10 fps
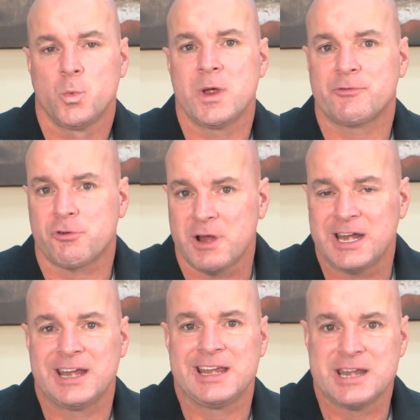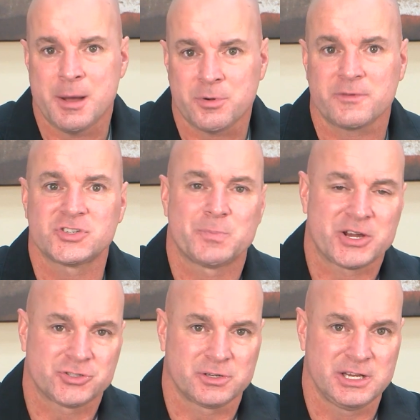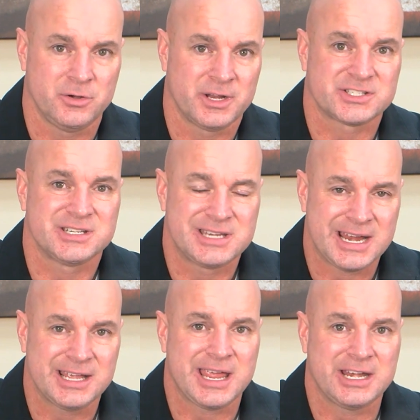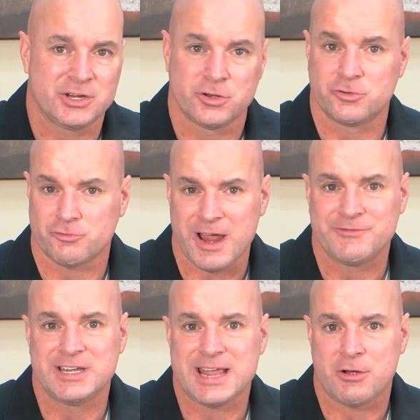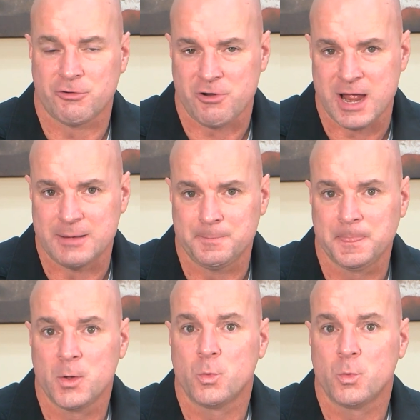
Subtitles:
We have created a number of specialty units dedicated to driving down crime,